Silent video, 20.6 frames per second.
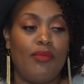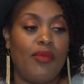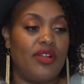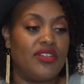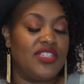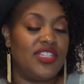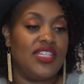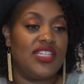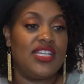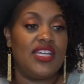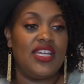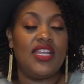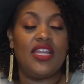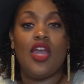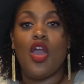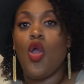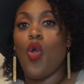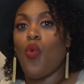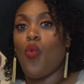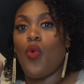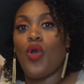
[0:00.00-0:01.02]
Marching In,
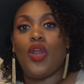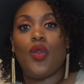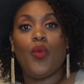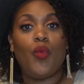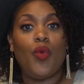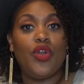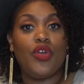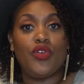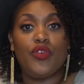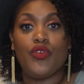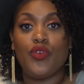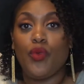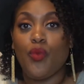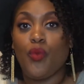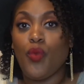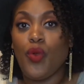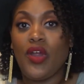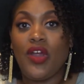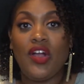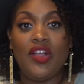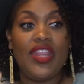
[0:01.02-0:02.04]
What a Wonderful
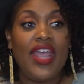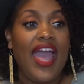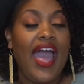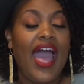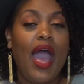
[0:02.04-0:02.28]
World.